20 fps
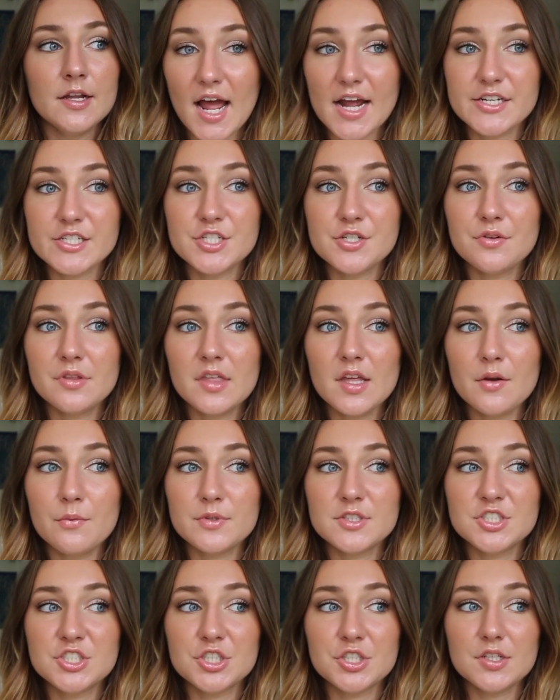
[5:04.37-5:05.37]
I do think
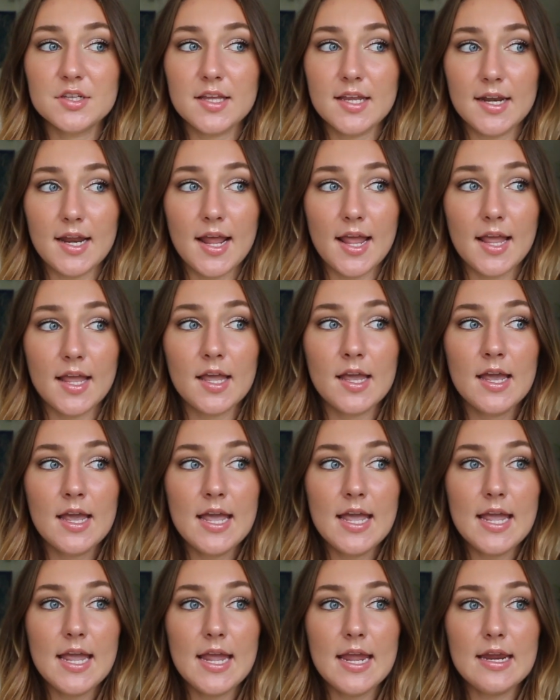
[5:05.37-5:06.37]
with cheerleading,
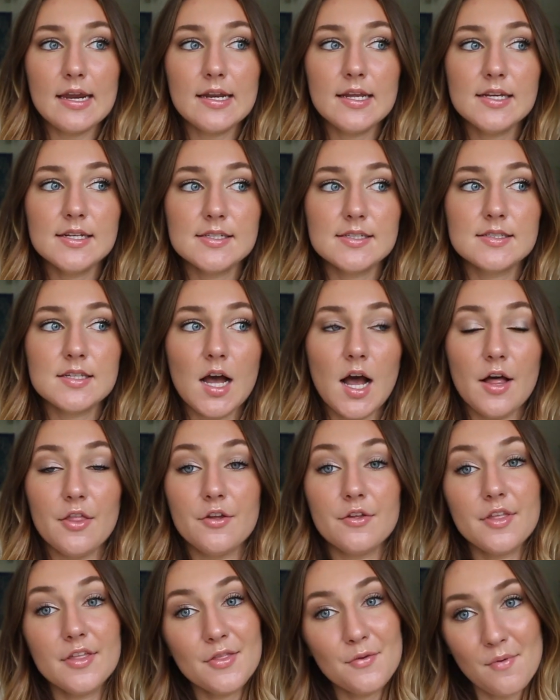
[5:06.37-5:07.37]
it is,
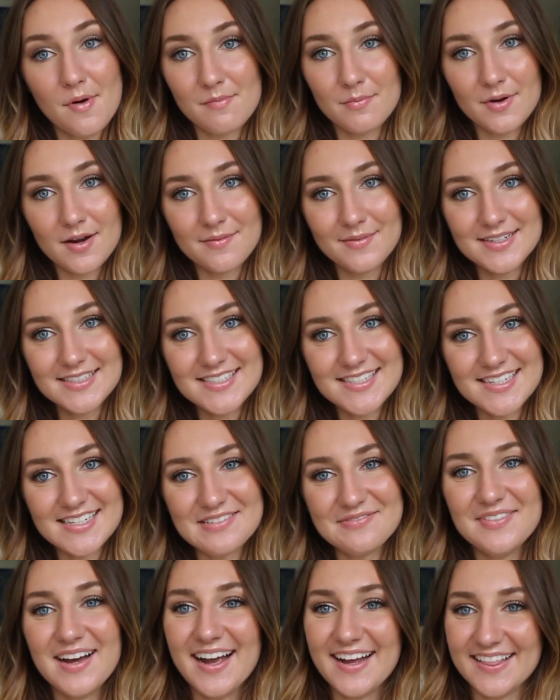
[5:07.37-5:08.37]
other than the one boy on my
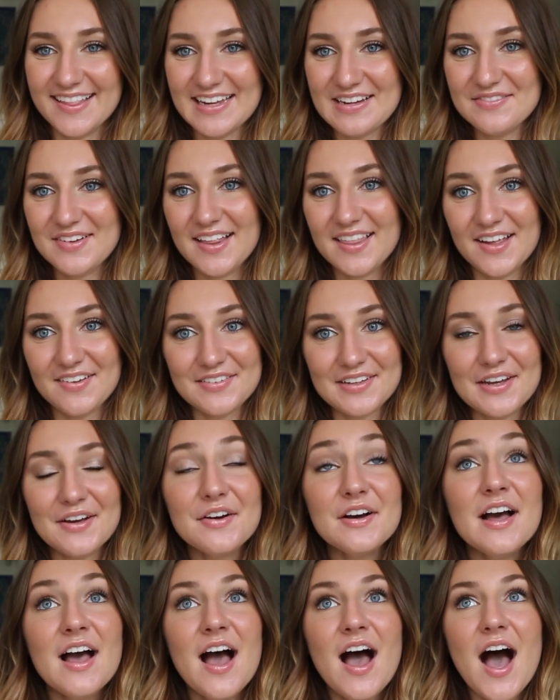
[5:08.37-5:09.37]
team, hi Liam, I love
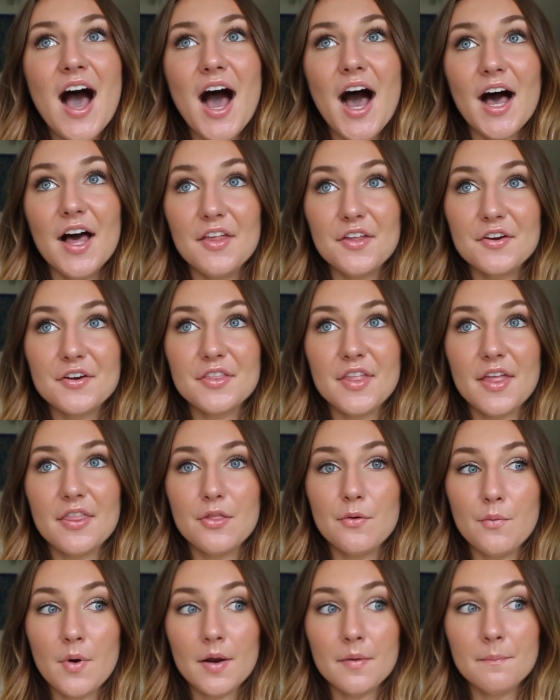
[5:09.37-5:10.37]
you, other than
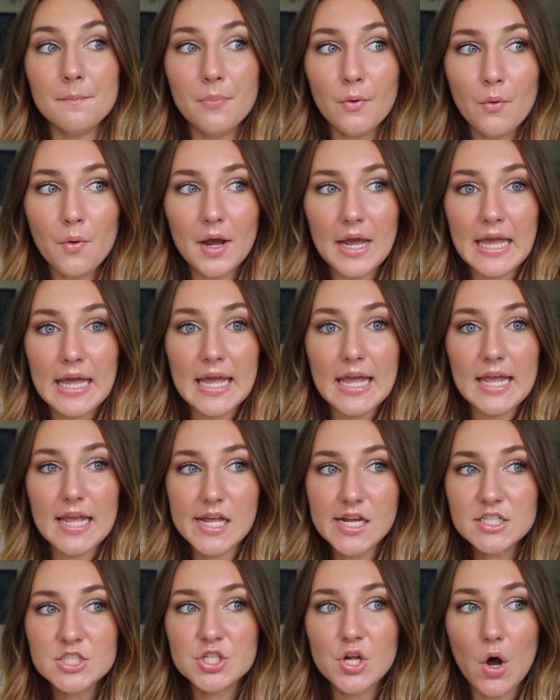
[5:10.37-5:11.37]
the one boy,
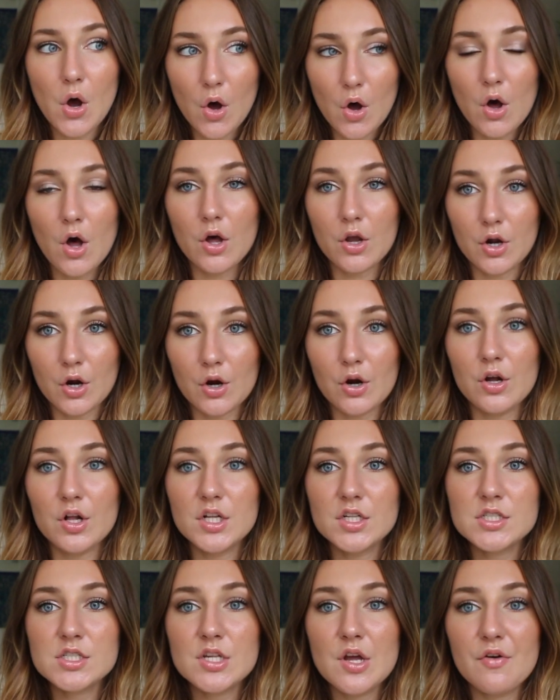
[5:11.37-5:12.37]
it's all
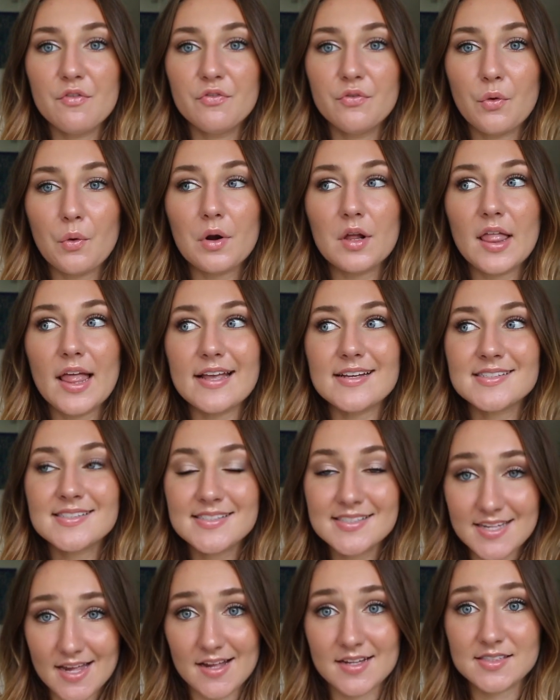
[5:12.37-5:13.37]
girls for like
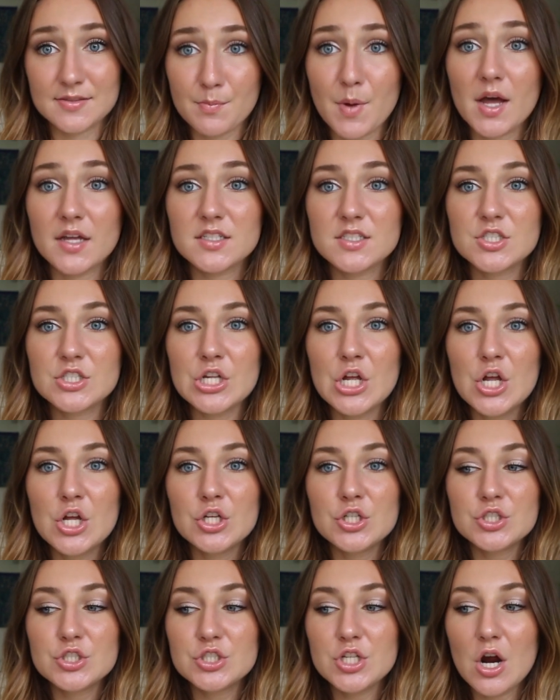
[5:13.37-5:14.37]
6 months.
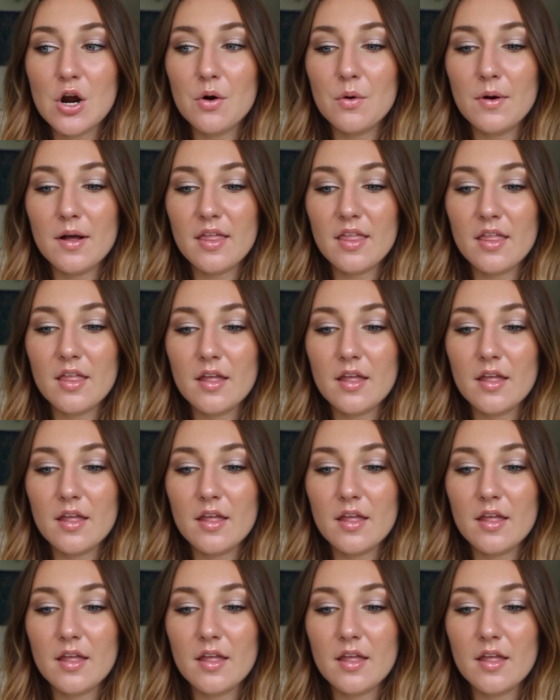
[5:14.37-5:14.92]
So